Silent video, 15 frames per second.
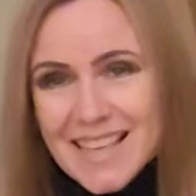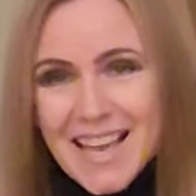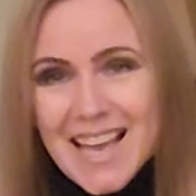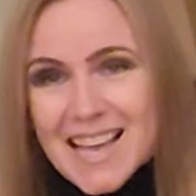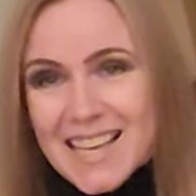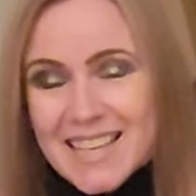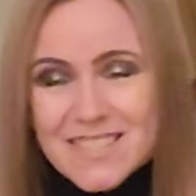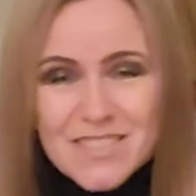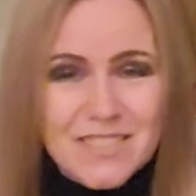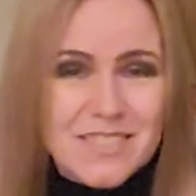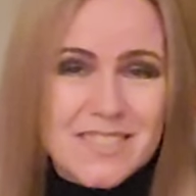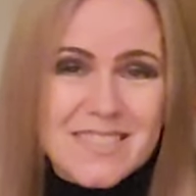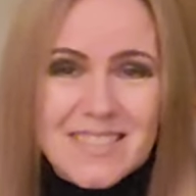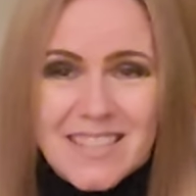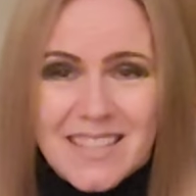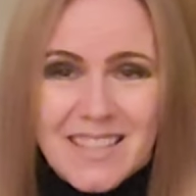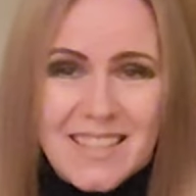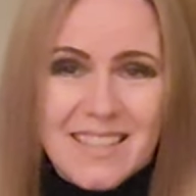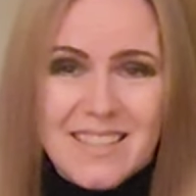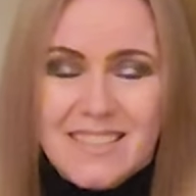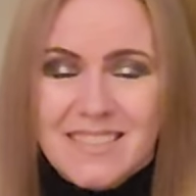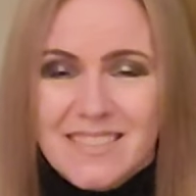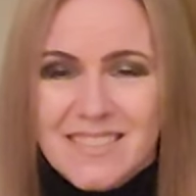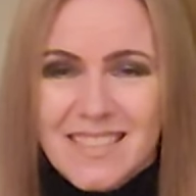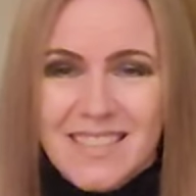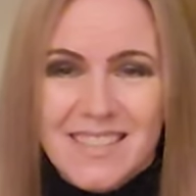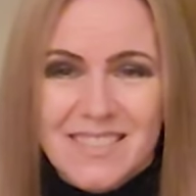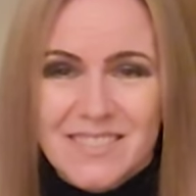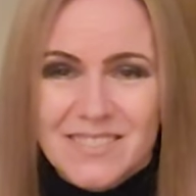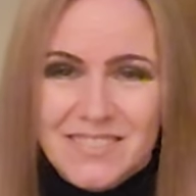there, as you'll see.
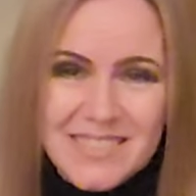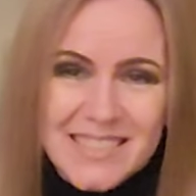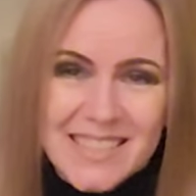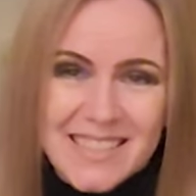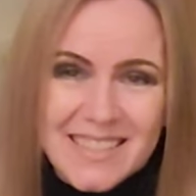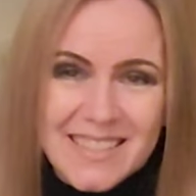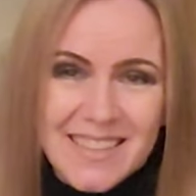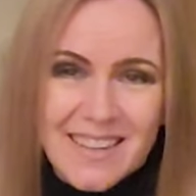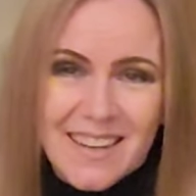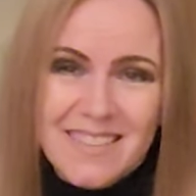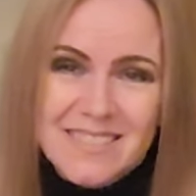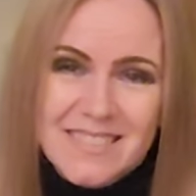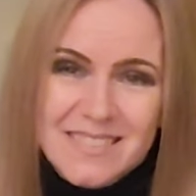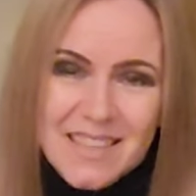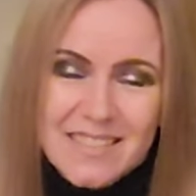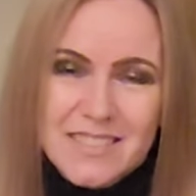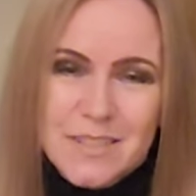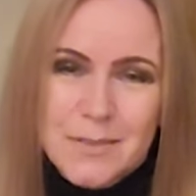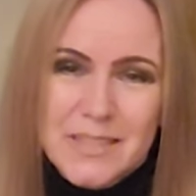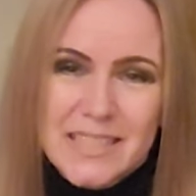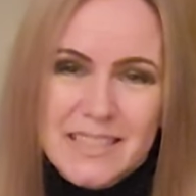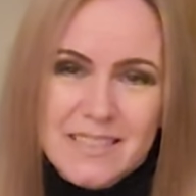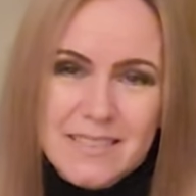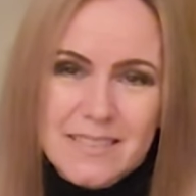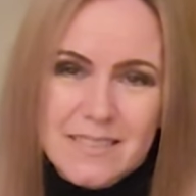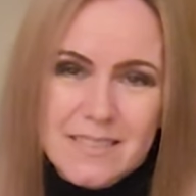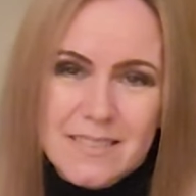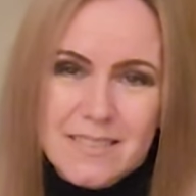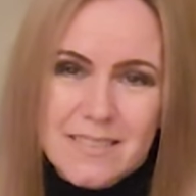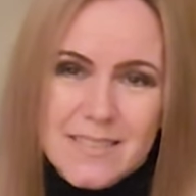So when I'll do a little
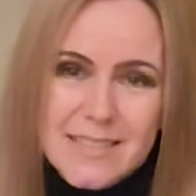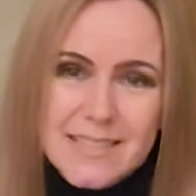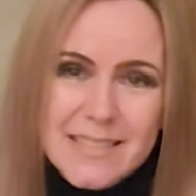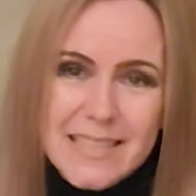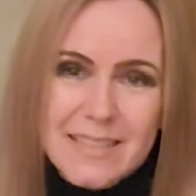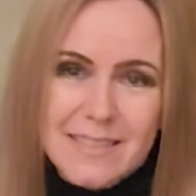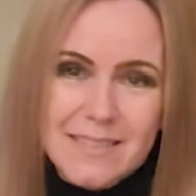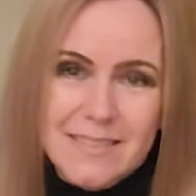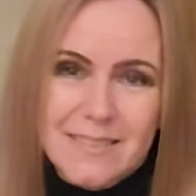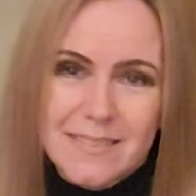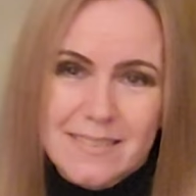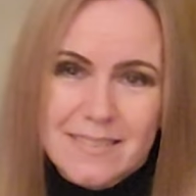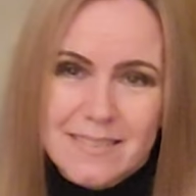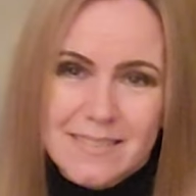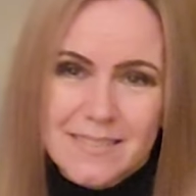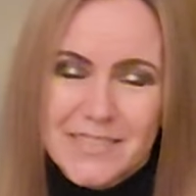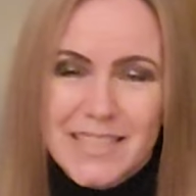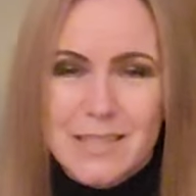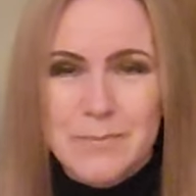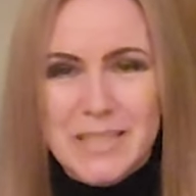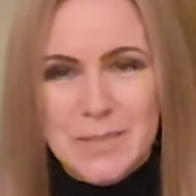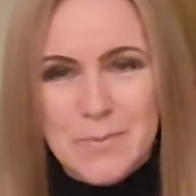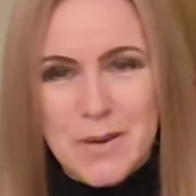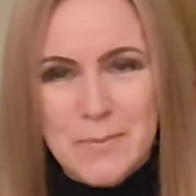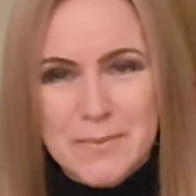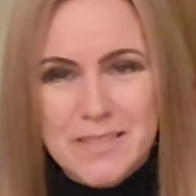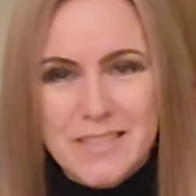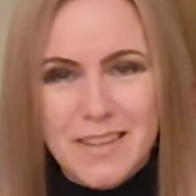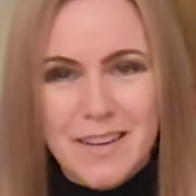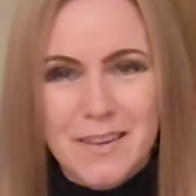still film in a
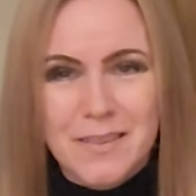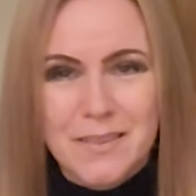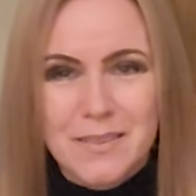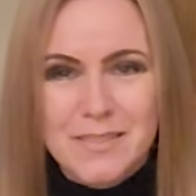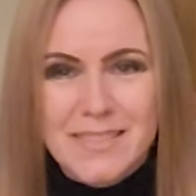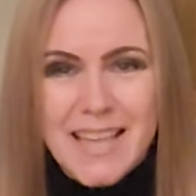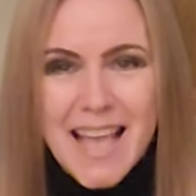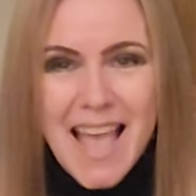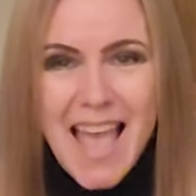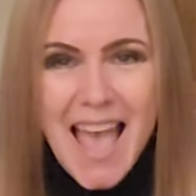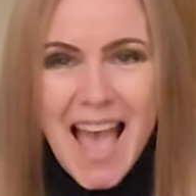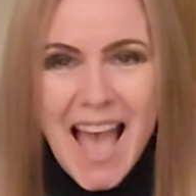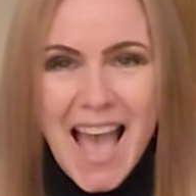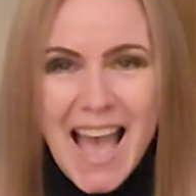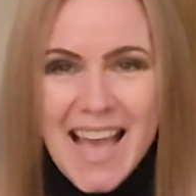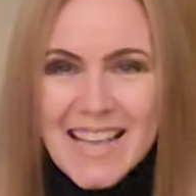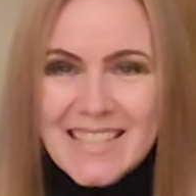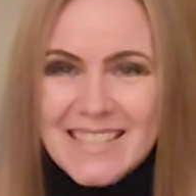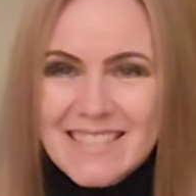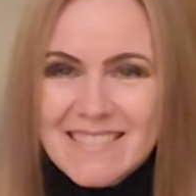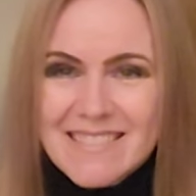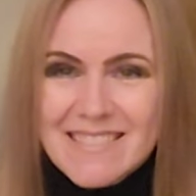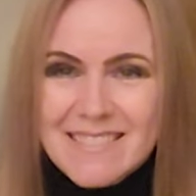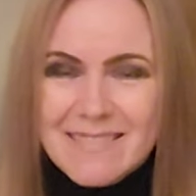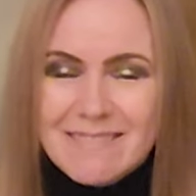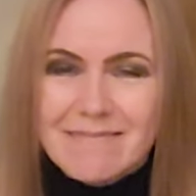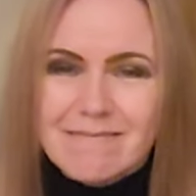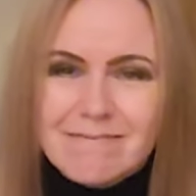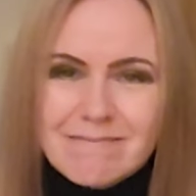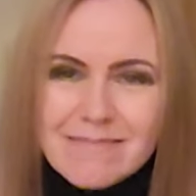moment of those. And
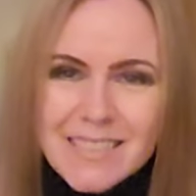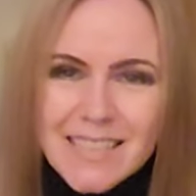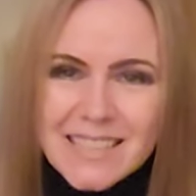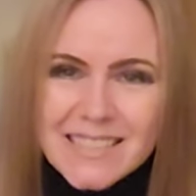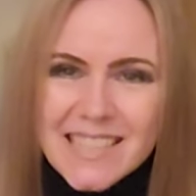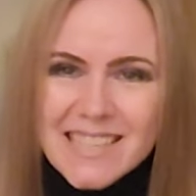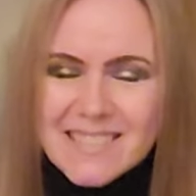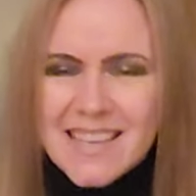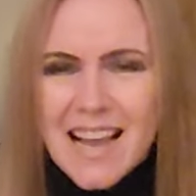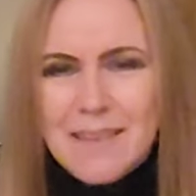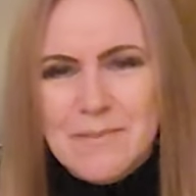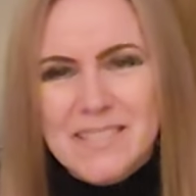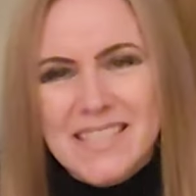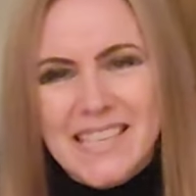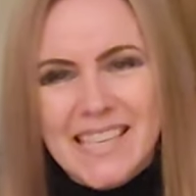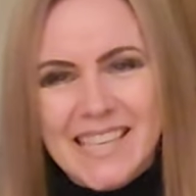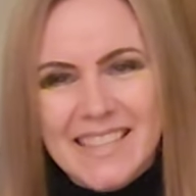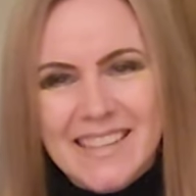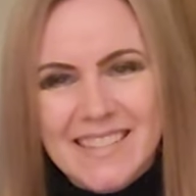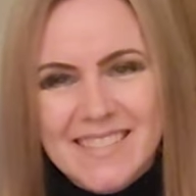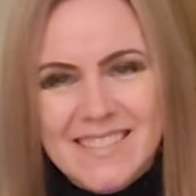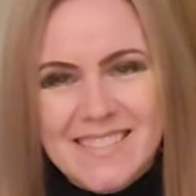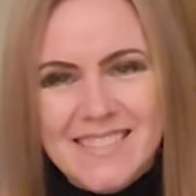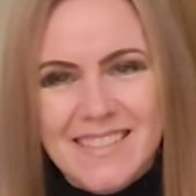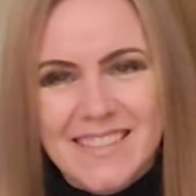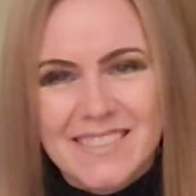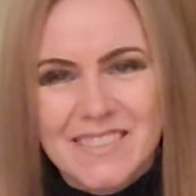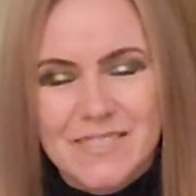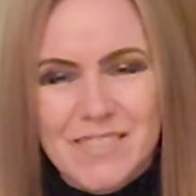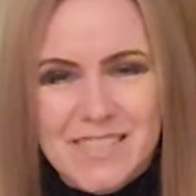oh god, yeah, time's ticking on.
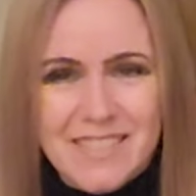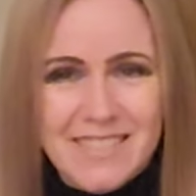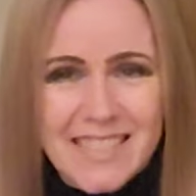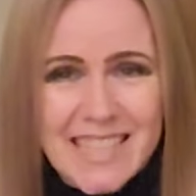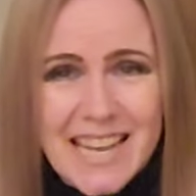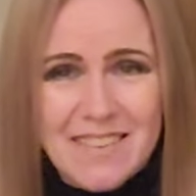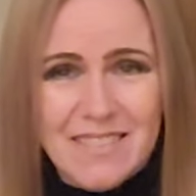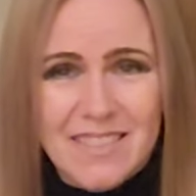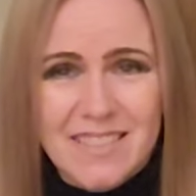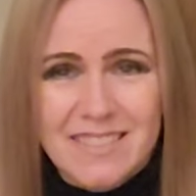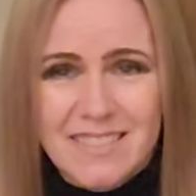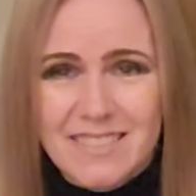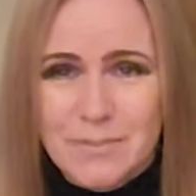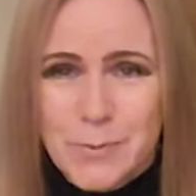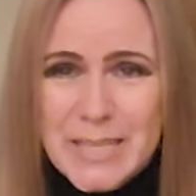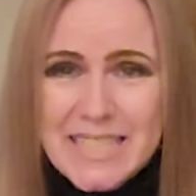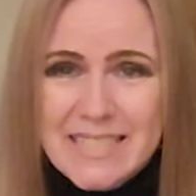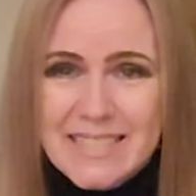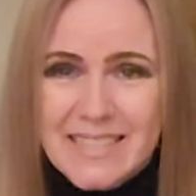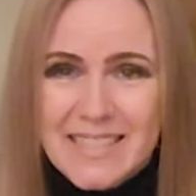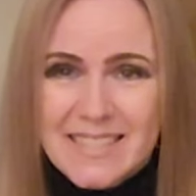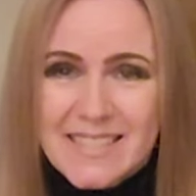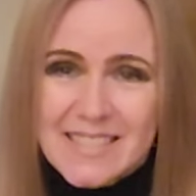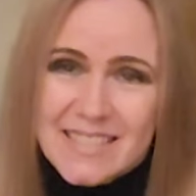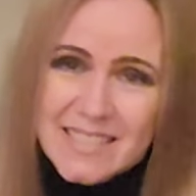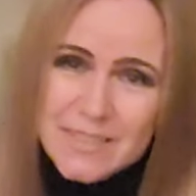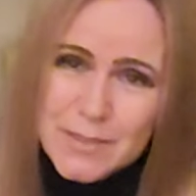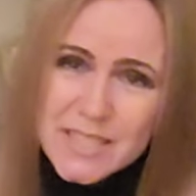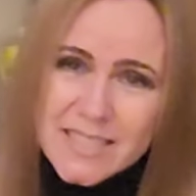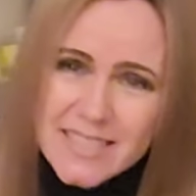So I'm just looking how long-winded this is. Are
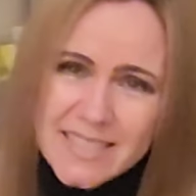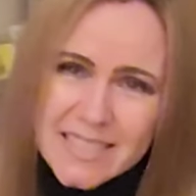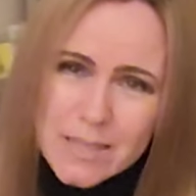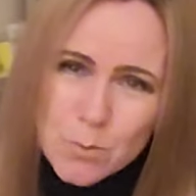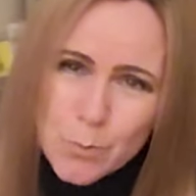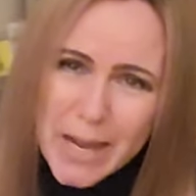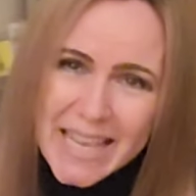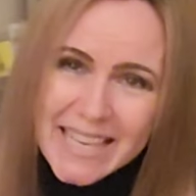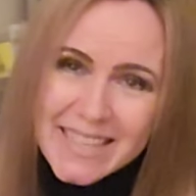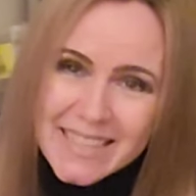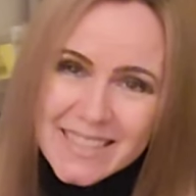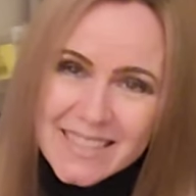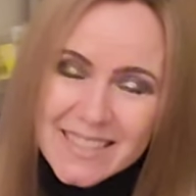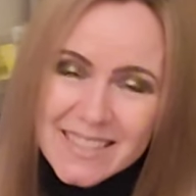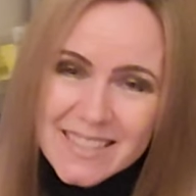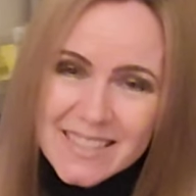you all still awake?